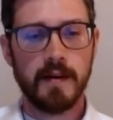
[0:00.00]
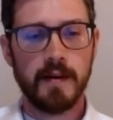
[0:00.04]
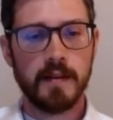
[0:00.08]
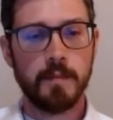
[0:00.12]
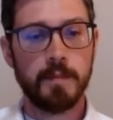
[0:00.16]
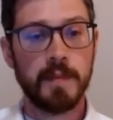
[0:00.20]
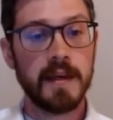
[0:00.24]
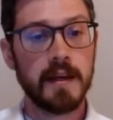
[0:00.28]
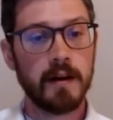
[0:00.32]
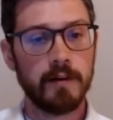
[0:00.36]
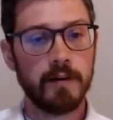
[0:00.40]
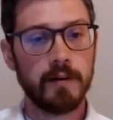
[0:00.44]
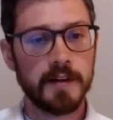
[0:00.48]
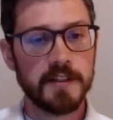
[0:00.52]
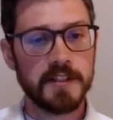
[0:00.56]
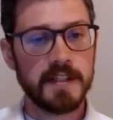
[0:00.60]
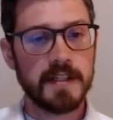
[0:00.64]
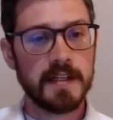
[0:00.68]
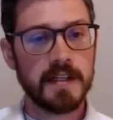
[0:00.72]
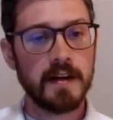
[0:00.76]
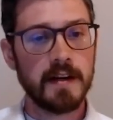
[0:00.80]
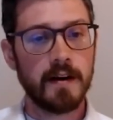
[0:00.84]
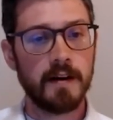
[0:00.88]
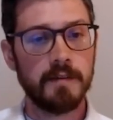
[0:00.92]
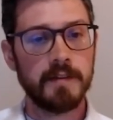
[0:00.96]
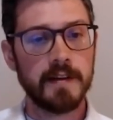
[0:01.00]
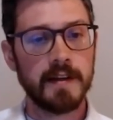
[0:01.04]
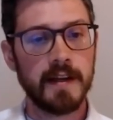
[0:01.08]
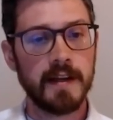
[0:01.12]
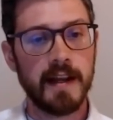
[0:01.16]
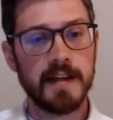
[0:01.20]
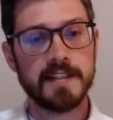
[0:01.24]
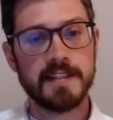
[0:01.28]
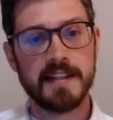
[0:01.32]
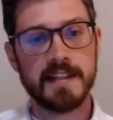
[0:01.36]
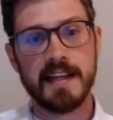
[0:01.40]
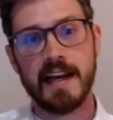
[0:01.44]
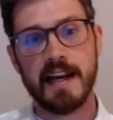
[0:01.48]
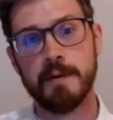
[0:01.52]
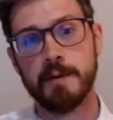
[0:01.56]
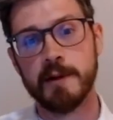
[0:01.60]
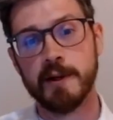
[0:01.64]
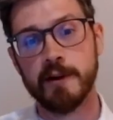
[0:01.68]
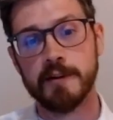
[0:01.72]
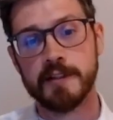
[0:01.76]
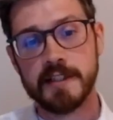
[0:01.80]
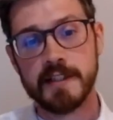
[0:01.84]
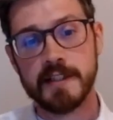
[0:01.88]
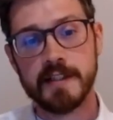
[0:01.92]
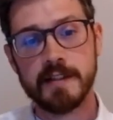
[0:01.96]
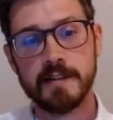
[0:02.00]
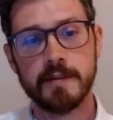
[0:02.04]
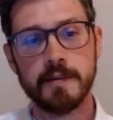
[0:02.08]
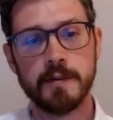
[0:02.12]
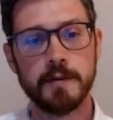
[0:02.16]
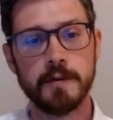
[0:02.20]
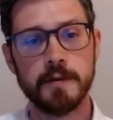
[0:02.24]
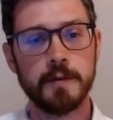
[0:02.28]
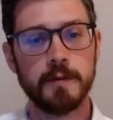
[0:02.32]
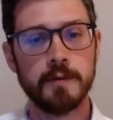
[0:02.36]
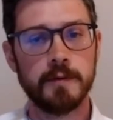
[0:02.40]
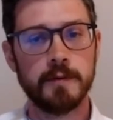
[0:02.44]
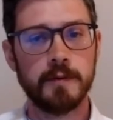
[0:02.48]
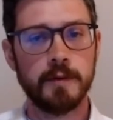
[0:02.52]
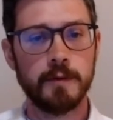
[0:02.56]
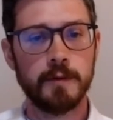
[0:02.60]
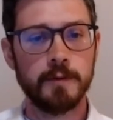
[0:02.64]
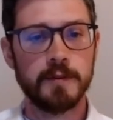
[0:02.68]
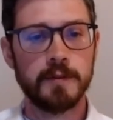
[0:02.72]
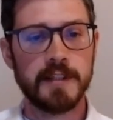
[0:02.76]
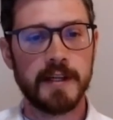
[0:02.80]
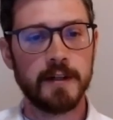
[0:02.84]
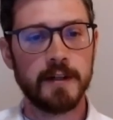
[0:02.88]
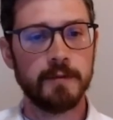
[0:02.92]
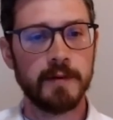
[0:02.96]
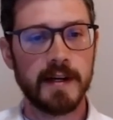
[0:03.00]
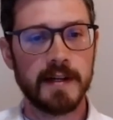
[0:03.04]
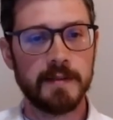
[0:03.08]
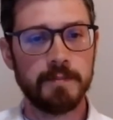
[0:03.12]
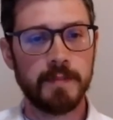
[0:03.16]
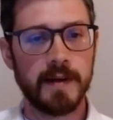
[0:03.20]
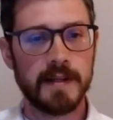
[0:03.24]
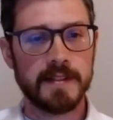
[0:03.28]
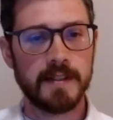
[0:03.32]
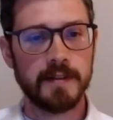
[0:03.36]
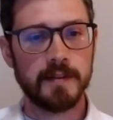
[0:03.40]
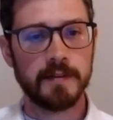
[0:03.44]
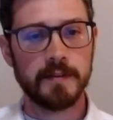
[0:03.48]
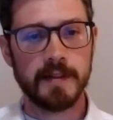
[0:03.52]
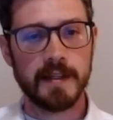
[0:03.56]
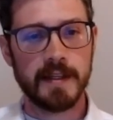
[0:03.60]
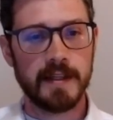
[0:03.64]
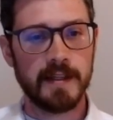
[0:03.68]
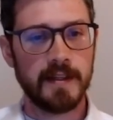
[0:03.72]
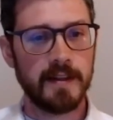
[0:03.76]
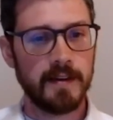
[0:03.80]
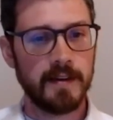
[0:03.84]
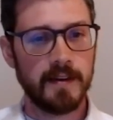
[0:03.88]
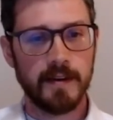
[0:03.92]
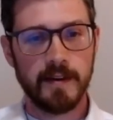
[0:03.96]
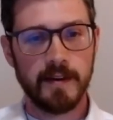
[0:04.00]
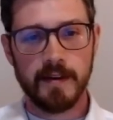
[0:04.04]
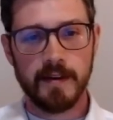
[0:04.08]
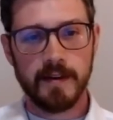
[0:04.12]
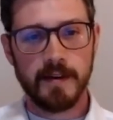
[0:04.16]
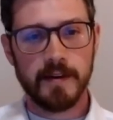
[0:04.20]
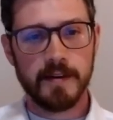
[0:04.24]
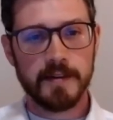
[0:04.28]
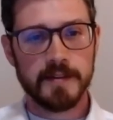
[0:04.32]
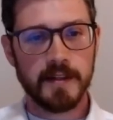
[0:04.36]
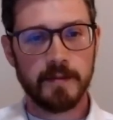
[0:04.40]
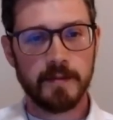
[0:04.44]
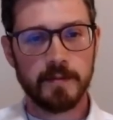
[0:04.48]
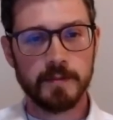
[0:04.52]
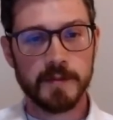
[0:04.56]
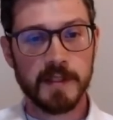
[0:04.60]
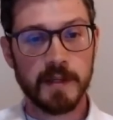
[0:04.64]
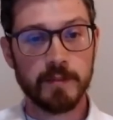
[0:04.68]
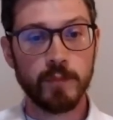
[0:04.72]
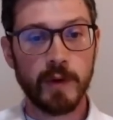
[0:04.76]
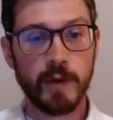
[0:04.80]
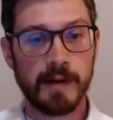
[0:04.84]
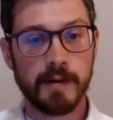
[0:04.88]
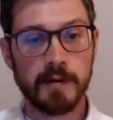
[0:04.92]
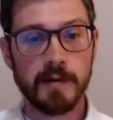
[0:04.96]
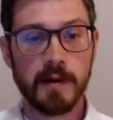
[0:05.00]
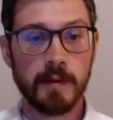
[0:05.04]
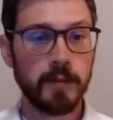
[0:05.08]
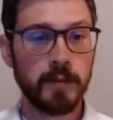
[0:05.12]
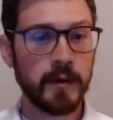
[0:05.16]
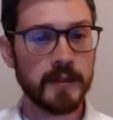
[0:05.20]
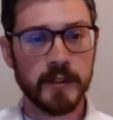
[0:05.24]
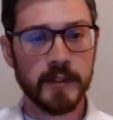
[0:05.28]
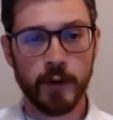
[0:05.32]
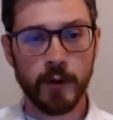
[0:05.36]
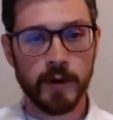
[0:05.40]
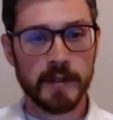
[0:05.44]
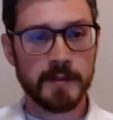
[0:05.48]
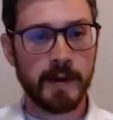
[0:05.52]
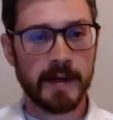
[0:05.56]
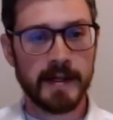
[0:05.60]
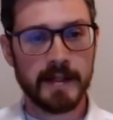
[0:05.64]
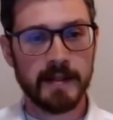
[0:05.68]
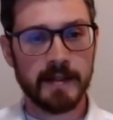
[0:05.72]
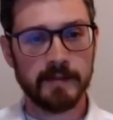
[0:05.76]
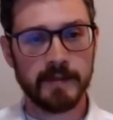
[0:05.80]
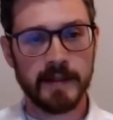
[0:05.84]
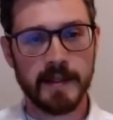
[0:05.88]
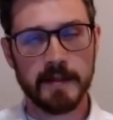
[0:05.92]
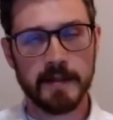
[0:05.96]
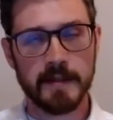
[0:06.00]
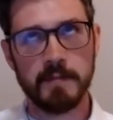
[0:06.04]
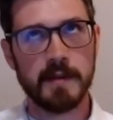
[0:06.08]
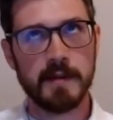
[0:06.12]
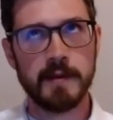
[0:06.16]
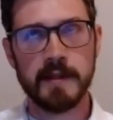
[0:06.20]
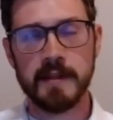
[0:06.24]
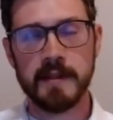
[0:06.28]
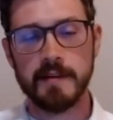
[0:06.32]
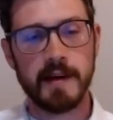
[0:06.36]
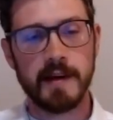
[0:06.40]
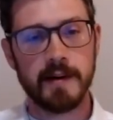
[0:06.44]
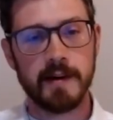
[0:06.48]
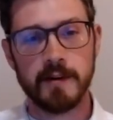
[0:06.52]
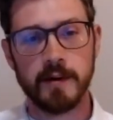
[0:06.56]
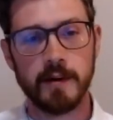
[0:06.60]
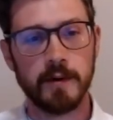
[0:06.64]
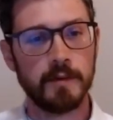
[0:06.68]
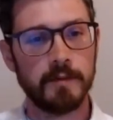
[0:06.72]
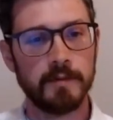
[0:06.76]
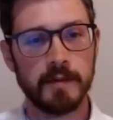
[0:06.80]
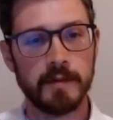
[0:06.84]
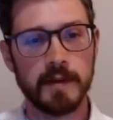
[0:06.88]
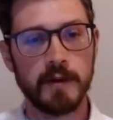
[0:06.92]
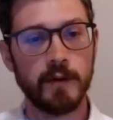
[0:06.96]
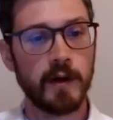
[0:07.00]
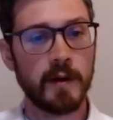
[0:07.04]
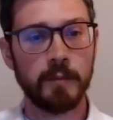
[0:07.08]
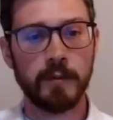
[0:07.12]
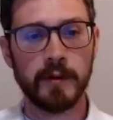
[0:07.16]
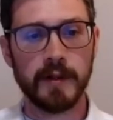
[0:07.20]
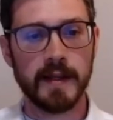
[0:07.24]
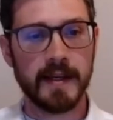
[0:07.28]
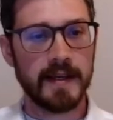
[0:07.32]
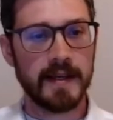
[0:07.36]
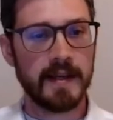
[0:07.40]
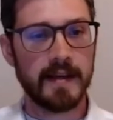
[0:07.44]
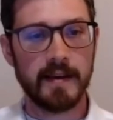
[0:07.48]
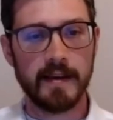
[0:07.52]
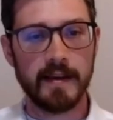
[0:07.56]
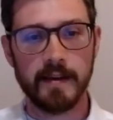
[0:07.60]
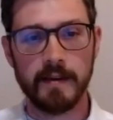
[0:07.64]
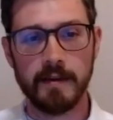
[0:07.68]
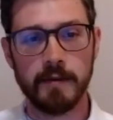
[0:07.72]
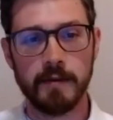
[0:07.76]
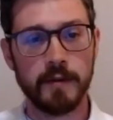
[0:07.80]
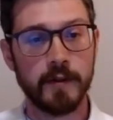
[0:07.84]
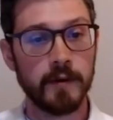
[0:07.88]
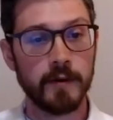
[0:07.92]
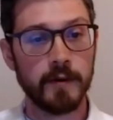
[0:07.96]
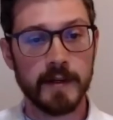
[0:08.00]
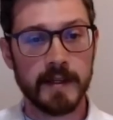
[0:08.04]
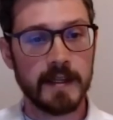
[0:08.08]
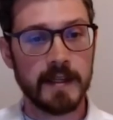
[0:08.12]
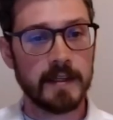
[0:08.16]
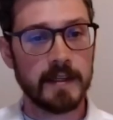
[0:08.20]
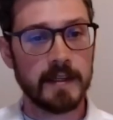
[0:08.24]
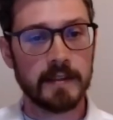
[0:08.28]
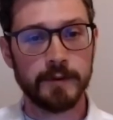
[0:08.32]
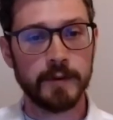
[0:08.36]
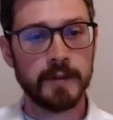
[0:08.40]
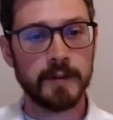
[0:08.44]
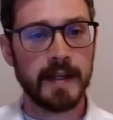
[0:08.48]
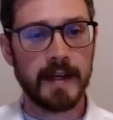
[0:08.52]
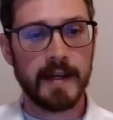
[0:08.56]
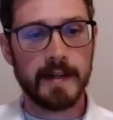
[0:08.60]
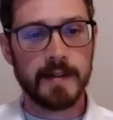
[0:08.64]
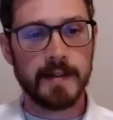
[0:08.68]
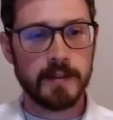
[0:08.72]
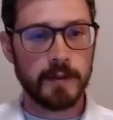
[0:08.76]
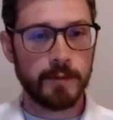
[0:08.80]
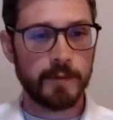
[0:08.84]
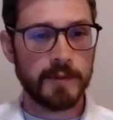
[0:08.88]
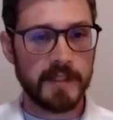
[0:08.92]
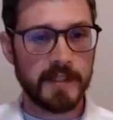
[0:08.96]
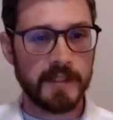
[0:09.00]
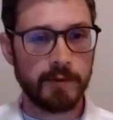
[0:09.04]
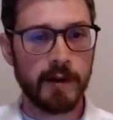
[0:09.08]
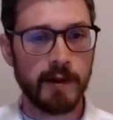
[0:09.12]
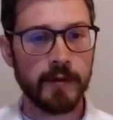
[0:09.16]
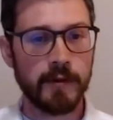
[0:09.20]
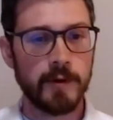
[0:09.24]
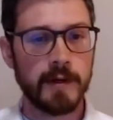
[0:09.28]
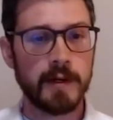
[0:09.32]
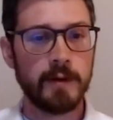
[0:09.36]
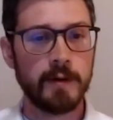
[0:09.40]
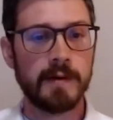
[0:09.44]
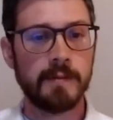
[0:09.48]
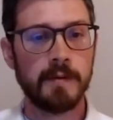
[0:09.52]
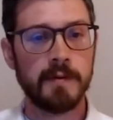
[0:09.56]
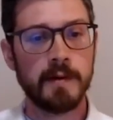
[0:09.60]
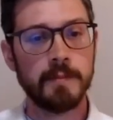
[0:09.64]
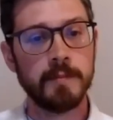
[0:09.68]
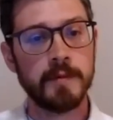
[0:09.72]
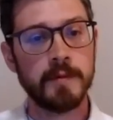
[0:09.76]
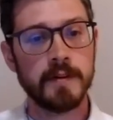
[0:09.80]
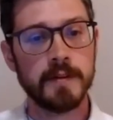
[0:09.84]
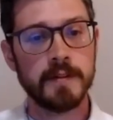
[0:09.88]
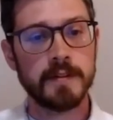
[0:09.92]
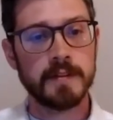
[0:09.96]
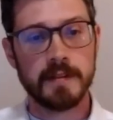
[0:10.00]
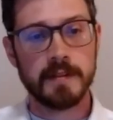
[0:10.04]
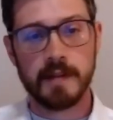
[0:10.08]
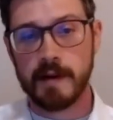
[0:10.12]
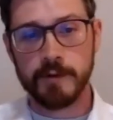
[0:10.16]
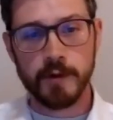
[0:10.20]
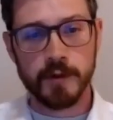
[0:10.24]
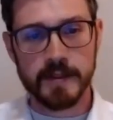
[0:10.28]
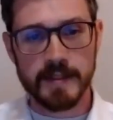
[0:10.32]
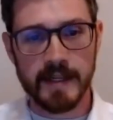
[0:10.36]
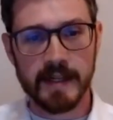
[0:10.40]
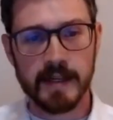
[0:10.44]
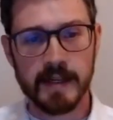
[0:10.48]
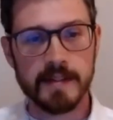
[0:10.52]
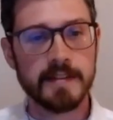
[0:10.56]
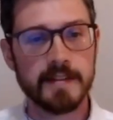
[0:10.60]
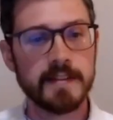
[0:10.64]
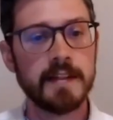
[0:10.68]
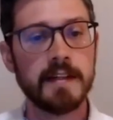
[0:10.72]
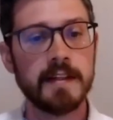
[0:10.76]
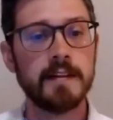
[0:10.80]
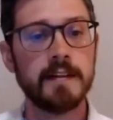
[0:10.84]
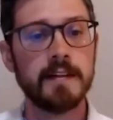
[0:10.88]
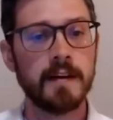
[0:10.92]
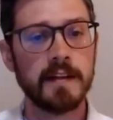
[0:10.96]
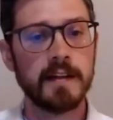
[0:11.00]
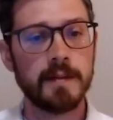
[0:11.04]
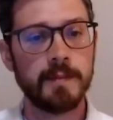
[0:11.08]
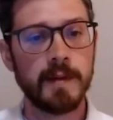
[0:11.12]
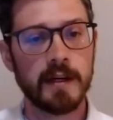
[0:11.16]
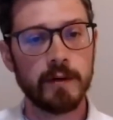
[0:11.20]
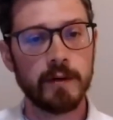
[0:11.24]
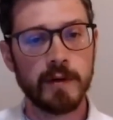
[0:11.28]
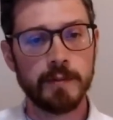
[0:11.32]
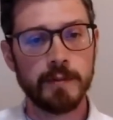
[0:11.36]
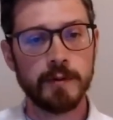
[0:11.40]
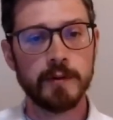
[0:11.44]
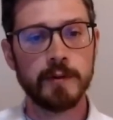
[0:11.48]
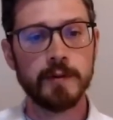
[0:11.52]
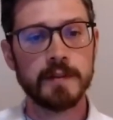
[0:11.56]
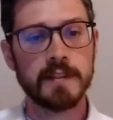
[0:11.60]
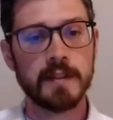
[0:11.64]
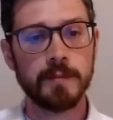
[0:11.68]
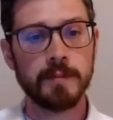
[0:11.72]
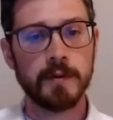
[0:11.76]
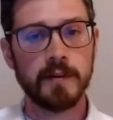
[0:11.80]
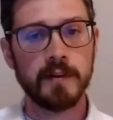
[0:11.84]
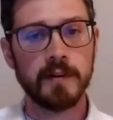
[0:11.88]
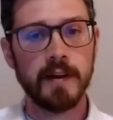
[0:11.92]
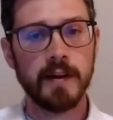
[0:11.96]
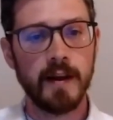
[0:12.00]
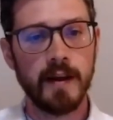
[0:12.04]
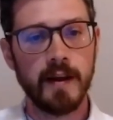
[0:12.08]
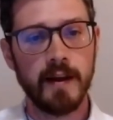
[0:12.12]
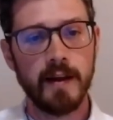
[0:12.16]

the PRNG of the HD AWG to, to generate basically some some random numbers corresponding like maybe i don't know you want to play 30 clifford gates you would generate 30 random numbers after setting a seed to make it reproducible